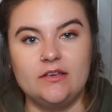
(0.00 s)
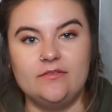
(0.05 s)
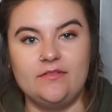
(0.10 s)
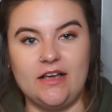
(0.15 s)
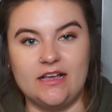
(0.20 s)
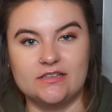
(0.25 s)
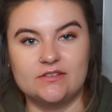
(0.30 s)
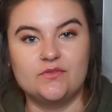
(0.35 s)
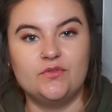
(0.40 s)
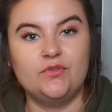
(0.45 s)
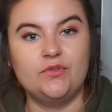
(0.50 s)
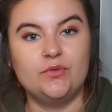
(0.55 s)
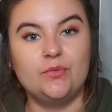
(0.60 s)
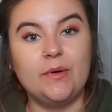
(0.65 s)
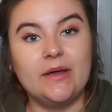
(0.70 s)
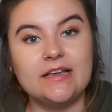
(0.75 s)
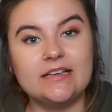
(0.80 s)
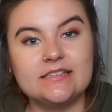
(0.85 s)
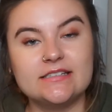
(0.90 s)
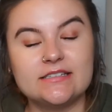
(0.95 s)
fast food
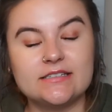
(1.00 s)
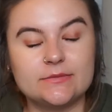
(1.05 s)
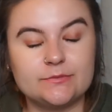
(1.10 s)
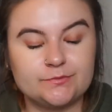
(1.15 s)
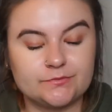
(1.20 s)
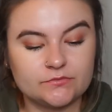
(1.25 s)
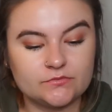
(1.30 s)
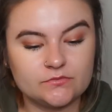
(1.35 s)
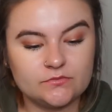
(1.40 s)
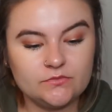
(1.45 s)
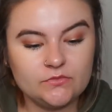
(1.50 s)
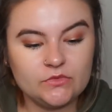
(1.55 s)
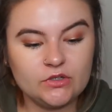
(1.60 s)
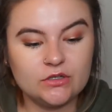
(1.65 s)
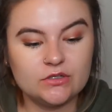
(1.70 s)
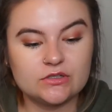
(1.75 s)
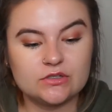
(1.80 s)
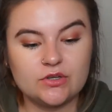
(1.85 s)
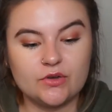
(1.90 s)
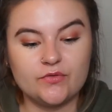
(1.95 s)
waste.
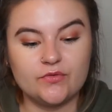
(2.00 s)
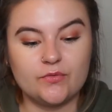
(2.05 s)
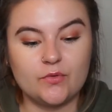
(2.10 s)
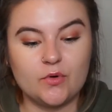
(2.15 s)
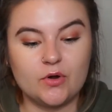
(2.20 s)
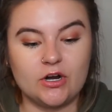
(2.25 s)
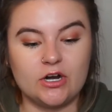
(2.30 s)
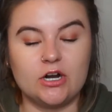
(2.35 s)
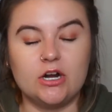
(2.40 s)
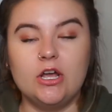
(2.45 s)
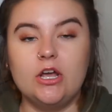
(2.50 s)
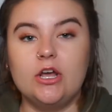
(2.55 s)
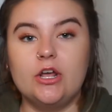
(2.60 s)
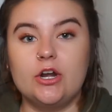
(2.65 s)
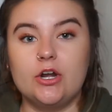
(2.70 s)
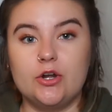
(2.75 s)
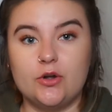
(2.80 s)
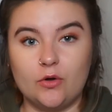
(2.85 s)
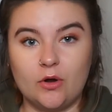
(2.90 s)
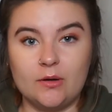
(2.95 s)
So for
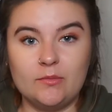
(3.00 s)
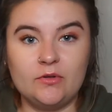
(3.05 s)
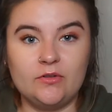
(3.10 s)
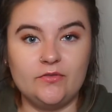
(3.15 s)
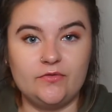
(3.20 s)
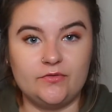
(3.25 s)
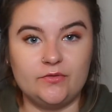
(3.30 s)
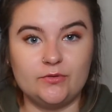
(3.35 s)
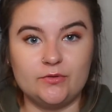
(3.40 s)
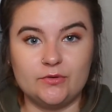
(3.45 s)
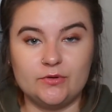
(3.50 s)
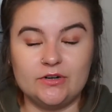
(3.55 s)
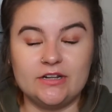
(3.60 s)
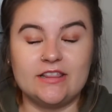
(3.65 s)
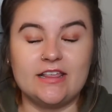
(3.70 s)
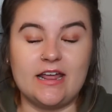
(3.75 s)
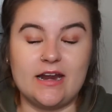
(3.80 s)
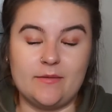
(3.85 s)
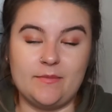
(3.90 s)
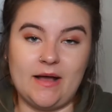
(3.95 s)
normal food
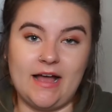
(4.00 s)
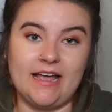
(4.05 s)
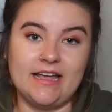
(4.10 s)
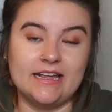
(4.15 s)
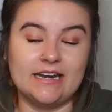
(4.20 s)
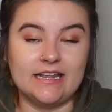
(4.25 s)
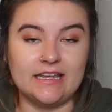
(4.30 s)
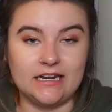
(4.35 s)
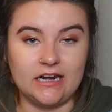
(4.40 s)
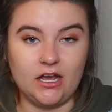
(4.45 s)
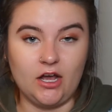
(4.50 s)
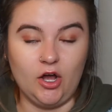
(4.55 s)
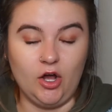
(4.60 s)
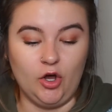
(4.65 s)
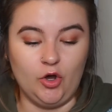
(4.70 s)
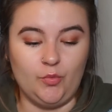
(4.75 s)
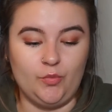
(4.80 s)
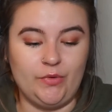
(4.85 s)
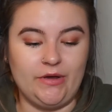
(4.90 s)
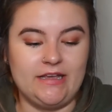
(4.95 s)
that I buy and eat at
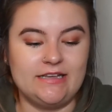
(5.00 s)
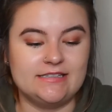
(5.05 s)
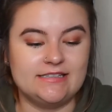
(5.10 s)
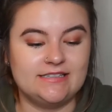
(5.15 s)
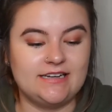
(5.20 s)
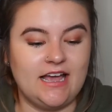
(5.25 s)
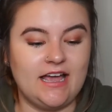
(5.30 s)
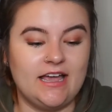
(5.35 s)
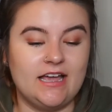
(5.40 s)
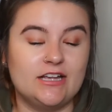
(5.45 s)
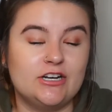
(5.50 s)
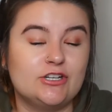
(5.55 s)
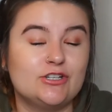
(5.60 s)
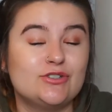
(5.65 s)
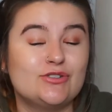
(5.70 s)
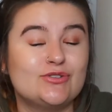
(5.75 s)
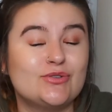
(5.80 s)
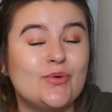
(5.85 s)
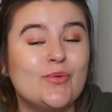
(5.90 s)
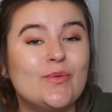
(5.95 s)
home waste. I had
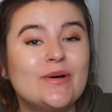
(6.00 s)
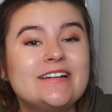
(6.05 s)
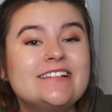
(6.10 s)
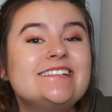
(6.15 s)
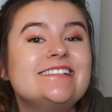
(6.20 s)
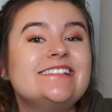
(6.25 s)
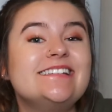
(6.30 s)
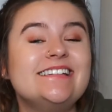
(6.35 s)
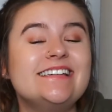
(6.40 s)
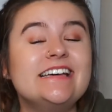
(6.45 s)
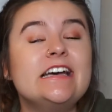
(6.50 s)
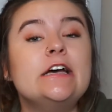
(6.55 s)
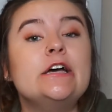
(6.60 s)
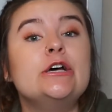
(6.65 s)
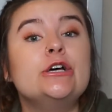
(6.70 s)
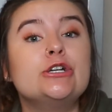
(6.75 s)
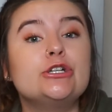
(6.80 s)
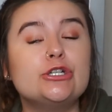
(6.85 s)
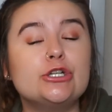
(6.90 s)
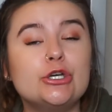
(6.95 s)
22
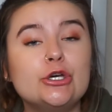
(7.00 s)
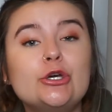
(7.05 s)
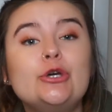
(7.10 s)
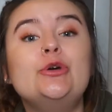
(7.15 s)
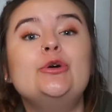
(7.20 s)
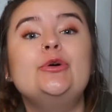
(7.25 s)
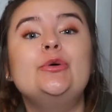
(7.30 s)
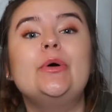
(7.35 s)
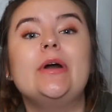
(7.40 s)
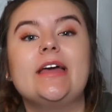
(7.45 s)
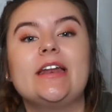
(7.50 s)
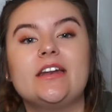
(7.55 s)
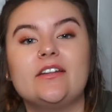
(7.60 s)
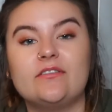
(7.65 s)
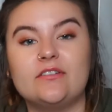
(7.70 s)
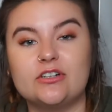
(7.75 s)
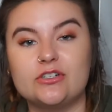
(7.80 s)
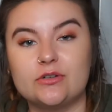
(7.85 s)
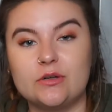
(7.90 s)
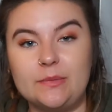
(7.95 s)

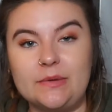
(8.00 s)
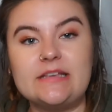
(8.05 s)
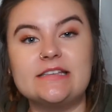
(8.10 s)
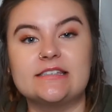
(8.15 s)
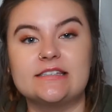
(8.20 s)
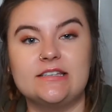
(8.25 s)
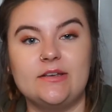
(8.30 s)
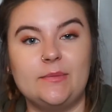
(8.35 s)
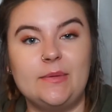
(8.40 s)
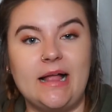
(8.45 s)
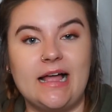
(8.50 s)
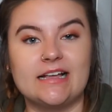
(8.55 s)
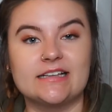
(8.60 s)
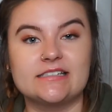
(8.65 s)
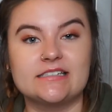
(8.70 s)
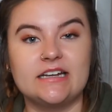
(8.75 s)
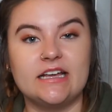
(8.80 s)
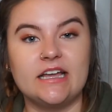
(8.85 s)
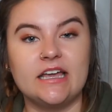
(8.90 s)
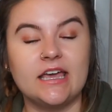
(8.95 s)
individual pieces of
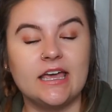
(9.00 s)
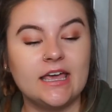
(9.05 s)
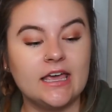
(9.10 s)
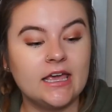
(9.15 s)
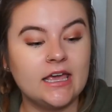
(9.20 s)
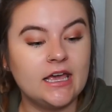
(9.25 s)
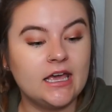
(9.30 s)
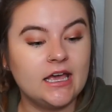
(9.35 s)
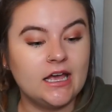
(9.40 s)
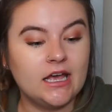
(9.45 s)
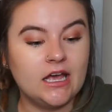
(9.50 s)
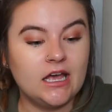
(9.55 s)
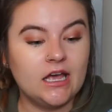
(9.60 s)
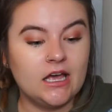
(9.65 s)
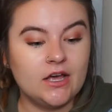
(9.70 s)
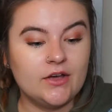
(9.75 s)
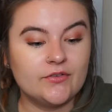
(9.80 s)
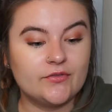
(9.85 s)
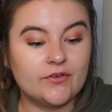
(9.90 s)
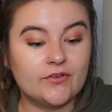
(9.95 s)
plastic.
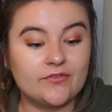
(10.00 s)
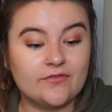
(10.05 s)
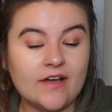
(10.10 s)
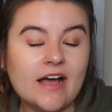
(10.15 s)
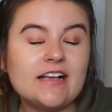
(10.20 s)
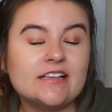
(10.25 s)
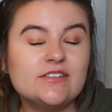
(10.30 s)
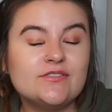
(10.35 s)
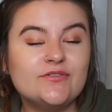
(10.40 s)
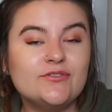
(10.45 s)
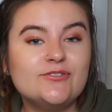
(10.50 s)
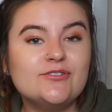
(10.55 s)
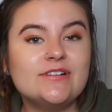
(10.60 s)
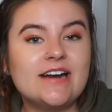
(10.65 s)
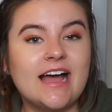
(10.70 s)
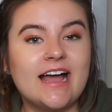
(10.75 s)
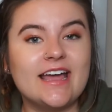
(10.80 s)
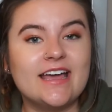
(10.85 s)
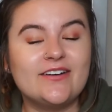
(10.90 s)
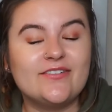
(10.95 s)
For fast food,
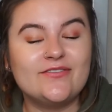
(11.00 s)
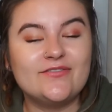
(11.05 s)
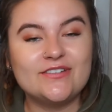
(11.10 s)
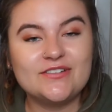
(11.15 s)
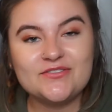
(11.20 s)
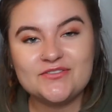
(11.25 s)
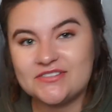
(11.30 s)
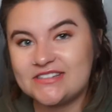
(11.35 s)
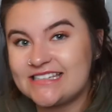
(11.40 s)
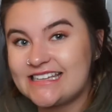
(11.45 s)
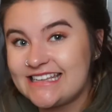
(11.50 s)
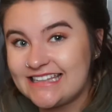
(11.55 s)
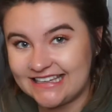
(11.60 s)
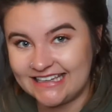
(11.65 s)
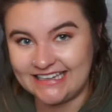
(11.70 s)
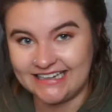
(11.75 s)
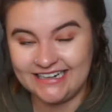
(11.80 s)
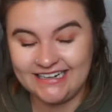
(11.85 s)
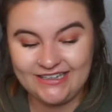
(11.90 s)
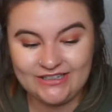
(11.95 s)
I had
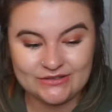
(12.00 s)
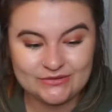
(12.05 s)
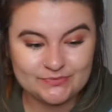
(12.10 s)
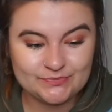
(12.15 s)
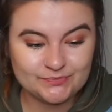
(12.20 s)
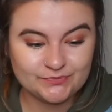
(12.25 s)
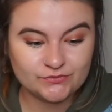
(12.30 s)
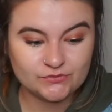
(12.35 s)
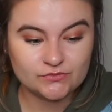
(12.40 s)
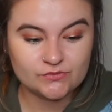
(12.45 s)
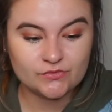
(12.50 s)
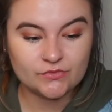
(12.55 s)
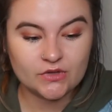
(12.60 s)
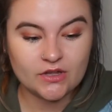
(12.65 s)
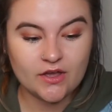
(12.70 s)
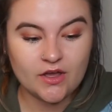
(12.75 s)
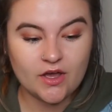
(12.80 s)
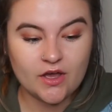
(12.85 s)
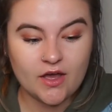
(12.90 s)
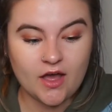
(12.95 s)
15. Uh,
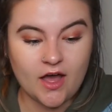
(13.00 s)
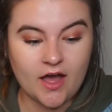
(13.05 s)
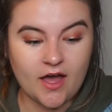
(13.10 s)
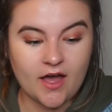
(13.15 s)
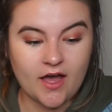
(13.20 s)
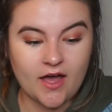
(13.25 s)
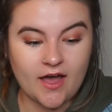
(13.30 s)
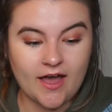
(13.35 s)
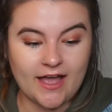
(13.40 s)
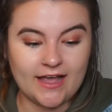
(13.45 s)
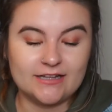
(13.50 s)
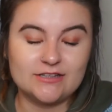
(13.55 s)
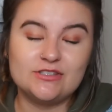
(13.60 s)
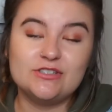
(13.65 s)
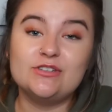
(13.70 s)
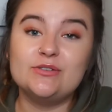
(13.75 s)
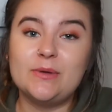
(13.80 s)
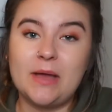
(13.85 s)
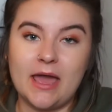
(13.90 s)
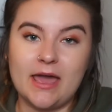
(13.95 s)
I had
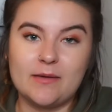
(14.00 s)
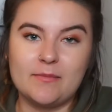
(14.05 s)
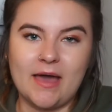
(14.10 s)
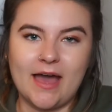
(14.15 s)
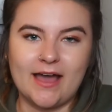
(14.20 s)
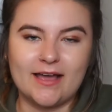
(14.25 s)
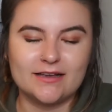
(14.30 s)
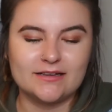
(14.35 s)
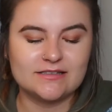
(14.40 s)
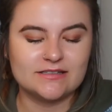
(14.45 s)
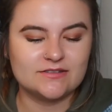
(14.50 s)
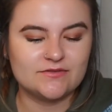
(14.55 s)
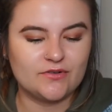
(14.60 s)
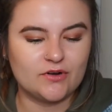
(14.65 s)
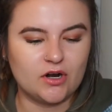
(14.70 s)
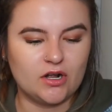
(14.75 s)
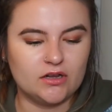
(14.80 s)
two hay bags for